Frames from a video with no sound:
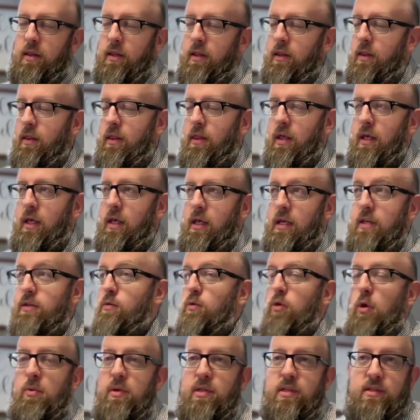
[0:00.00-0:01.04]
They, he's a
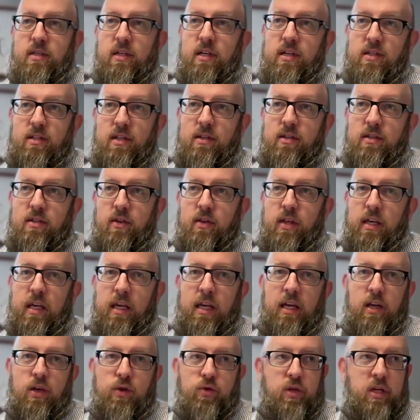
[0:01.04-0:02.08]
Roman citizen, so they
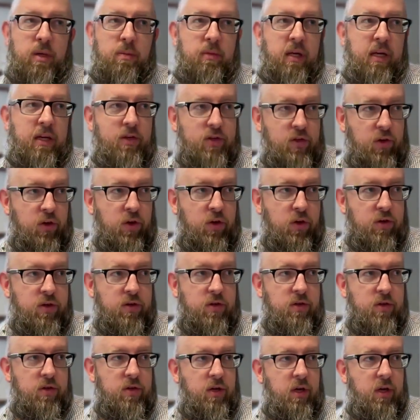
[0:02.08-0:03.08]
can't treat him like dirt.